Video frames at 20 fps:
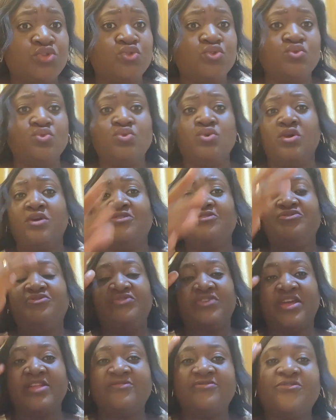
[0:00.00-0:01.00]
to
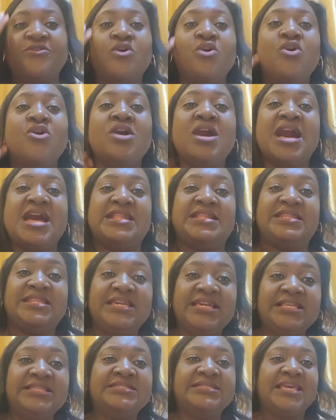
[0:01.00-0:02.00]
fend for all her
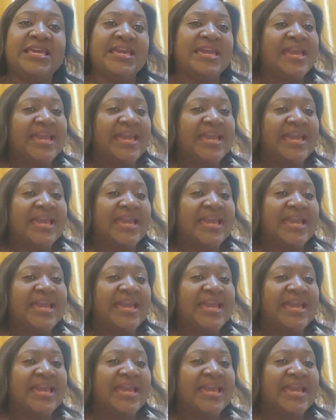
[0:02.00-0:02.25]
needs